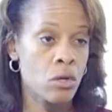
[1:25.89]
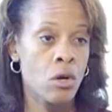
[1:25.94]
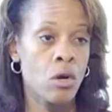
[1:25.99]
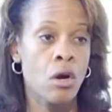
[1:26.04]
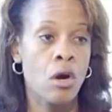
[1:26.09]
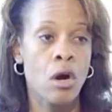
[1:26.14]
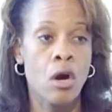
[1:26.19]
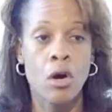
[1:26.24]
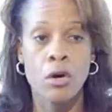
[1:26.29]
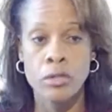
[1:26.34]
or
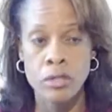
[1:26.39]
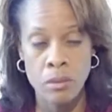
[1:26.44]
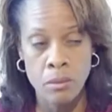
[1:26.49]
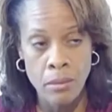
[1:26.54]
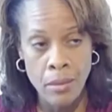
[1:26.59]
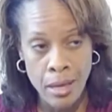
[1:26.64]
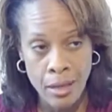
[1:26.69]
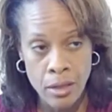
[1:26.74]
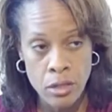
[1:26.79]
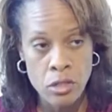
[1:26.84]
hard to
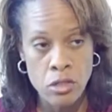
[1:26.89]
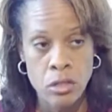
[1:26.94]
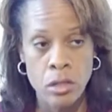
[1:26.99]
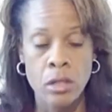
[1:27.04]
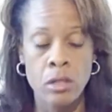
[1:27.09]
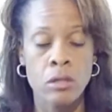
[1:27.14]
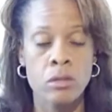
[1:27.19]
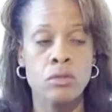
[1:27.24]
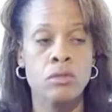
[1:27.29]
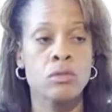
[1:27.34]
manage
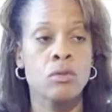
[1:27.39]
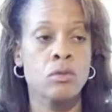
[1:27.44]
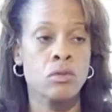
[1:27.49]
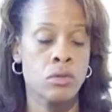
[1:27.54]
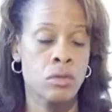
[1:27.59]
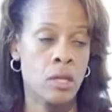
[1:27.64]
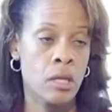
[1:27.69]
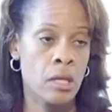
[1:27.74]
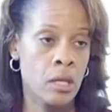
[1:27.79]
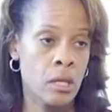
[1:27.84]
nails, those
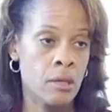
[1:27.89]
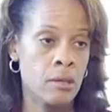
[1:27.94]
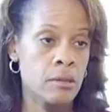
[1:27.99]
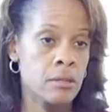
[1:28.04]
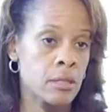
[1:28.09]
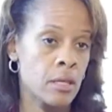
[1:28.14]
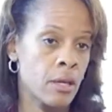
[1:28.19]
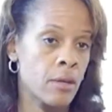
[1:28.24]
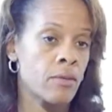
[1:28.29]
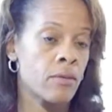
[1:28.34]
are the nails
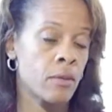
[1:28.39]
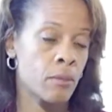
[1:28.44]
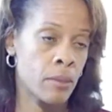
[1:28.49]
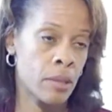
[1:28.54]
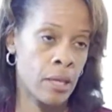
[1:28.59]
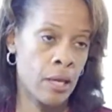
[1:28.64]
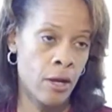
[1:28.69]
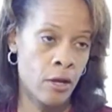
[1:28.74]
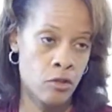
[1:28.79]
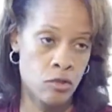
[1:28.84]
that the
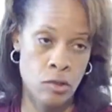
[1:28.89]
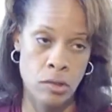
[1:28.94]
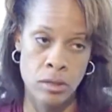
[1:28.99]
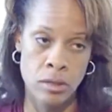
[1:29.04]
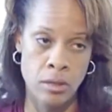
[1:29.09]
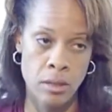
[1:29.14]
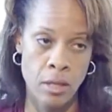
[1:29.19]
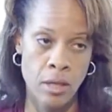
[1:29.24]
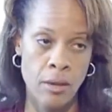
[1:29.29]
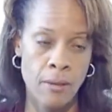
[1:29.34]
podiatrists
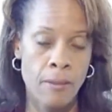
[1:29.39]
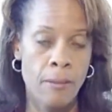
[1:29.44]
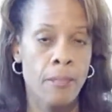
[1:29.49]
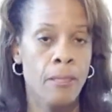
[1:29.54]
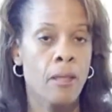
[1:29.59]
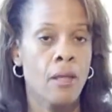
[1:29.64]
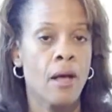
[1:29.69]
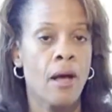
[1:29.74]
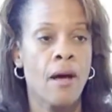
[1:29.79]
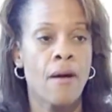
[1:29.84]
see.
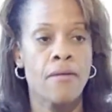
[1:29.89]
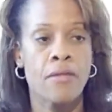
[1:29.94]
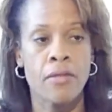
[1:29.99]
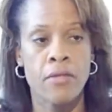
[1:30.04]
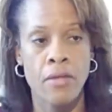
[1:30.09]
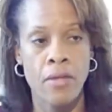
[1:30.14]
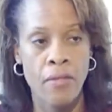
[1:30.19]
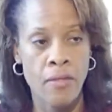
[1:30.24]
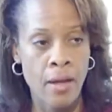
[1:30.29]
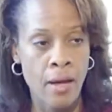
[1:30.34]
Other
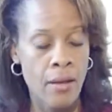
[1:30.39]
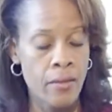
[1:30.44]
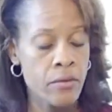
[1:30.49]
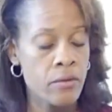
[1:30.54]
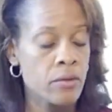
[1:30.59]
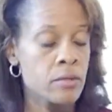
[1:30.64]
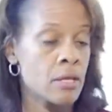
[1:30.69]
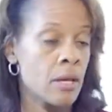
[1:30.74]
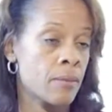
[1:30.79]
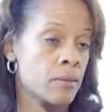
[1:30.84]
than that,
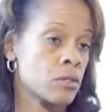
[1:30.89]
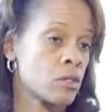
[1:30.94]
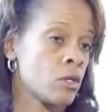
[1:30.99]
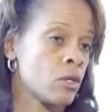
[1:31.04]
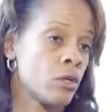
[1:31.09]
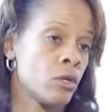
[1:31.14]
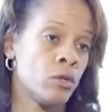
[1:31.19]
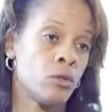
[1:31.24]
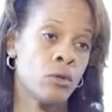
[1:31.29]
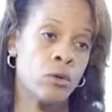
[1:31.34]
there's
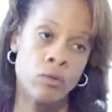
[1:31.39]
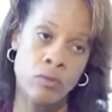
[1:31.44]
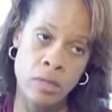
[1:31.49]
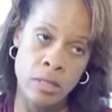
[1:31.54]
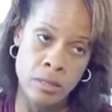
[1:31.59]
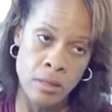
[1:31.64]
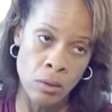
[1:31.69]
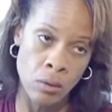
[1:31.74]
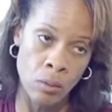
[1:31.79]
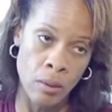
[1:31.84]
absolutely no
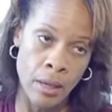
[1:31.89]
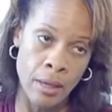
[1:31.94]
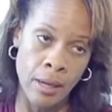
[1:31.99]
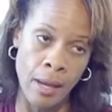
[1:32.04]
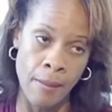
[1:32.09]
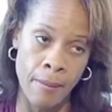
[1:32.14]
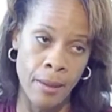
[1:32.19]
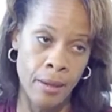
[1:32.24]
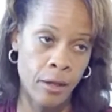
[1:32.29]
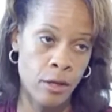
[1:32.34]
reason why
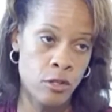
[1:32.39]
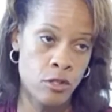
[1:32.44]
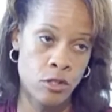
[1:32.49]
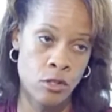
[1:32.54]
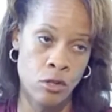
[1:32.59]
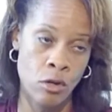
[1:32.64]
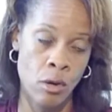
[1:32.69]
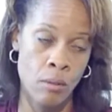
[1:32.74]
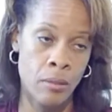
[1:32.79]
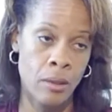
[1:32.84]
diabetics
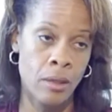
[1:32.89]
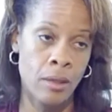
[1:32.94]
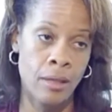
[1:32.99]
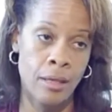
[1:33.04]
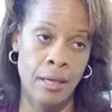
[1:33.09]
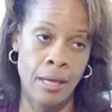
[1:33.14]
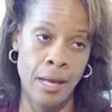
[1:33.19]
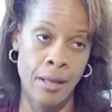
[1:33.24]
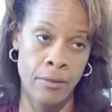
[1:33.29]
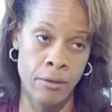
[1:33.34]
should not be
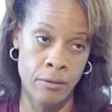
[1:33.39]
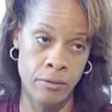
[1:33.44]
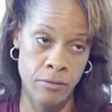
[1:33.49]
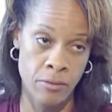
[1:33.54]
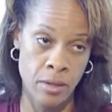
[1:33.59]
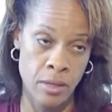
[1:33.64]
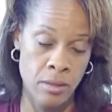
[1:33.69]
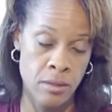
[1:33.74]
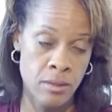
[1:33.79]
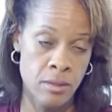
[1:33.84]
looking at their
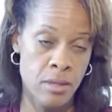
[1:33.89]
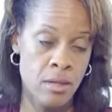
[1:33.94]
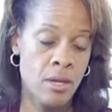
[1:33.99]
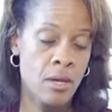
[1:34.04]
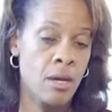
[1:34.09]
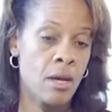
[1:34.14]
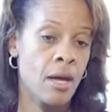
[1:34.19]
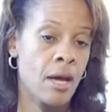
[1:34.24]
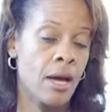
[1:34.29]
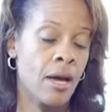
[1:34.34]
feet
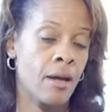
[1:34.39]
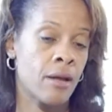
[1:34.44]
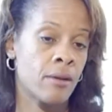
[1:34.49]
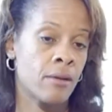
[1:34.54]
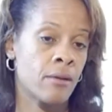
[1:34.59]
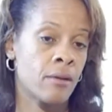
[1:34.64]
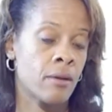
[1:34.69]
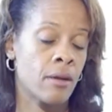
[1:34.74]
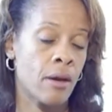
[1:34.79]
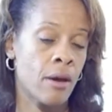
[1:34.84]

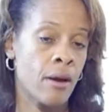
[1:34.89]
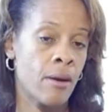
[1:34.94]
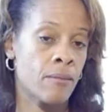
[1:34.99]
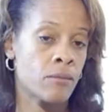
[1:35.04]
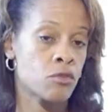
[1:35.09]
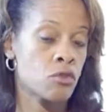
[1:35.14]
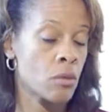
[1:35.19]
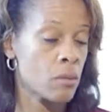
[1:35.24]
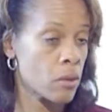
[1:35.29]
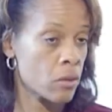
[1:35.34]
and
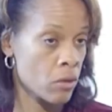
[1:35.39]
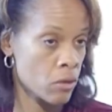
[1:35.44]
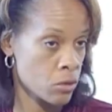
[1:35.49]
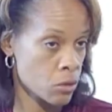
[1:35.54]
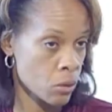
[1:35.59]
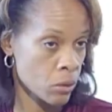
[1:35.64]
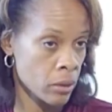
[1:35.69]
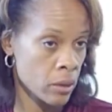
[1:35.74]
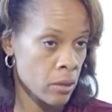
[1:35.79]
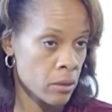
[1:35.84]
trimming their
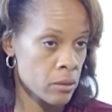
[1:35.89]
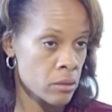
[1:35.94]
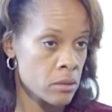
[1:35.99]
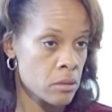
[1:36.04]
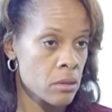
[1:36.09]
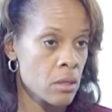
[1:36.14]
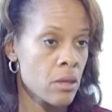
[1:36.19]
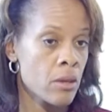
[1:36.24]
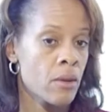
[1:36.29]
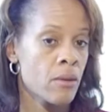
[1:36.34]

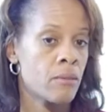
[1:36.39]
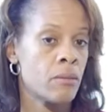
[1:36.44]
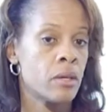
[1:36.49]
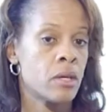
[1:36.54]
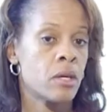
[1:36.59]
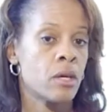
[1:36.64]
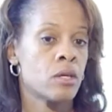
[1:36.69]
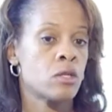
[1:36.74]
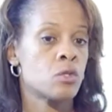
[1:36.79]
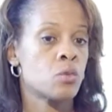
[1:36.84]
toenails,
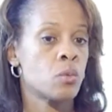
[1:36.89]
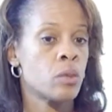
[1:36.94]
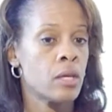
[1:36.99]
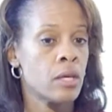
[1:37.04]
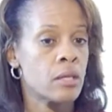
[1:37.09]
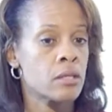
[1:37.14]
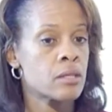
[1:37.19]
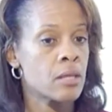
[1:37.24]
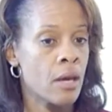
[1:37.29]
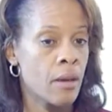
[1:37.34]
because
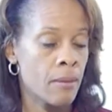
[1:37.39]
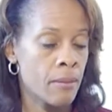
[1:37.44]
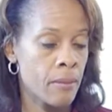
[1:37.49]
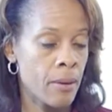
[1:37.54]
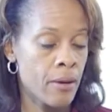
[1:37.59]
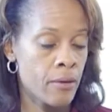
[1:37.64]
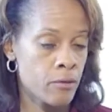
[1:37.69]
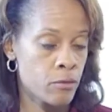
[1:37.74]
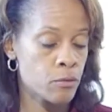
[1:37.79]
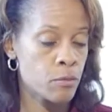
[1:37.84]
we as
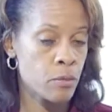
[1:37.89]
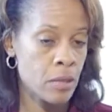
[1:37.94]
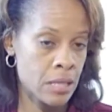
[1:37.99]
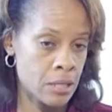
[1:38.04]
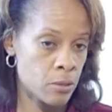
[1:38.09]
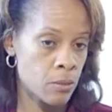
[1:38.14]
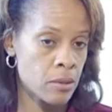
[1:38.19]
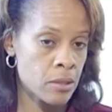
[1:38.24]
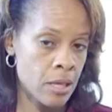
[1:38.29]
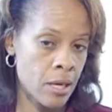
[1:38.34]

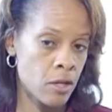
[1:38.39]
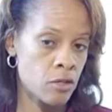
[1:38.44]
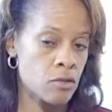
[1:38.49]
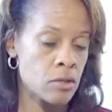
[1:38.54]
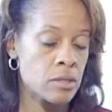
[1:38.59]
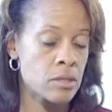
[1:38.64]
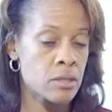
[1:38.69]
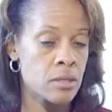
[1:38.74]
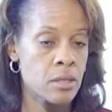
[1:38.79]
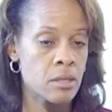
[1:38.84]

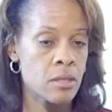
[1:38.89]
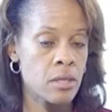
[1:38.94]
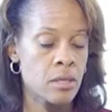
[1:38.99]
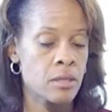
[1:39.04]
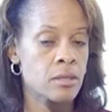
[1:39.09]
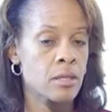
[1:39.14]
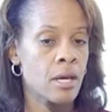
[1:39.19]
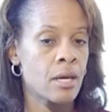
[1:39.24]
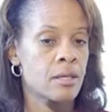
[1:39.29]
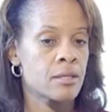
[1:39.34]
podiatrists see
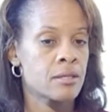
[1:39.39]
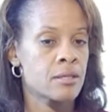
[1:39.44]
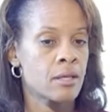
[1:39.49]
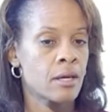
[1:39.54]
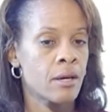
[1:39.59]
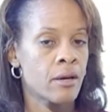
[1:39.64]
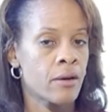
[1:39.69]
this as